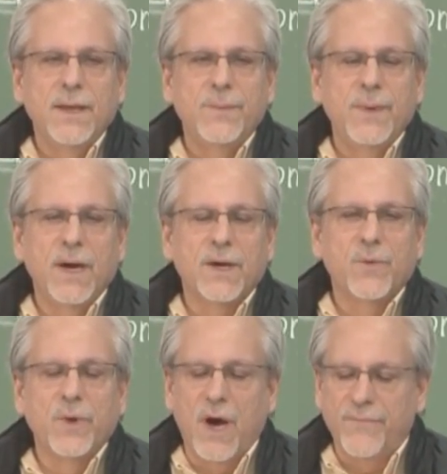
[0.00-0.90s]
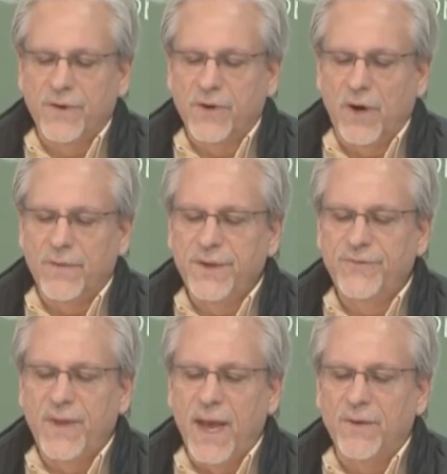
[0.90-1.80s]
In America, we often call
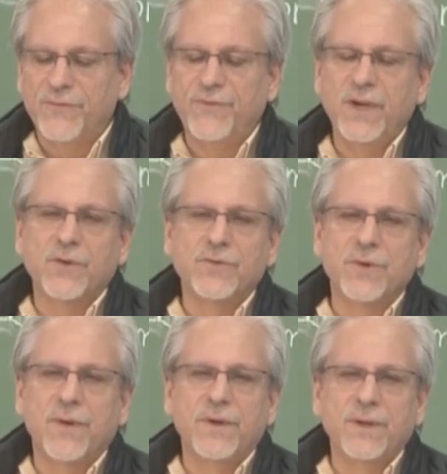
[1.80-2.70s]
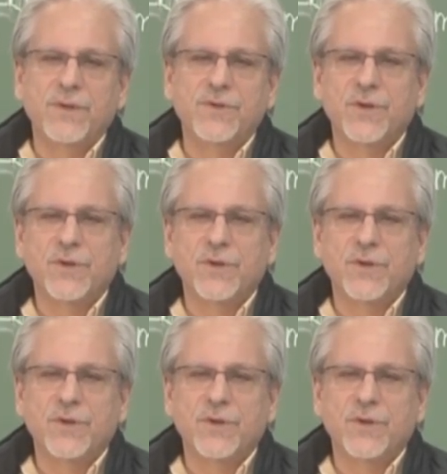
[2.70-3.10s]
these now seeker driven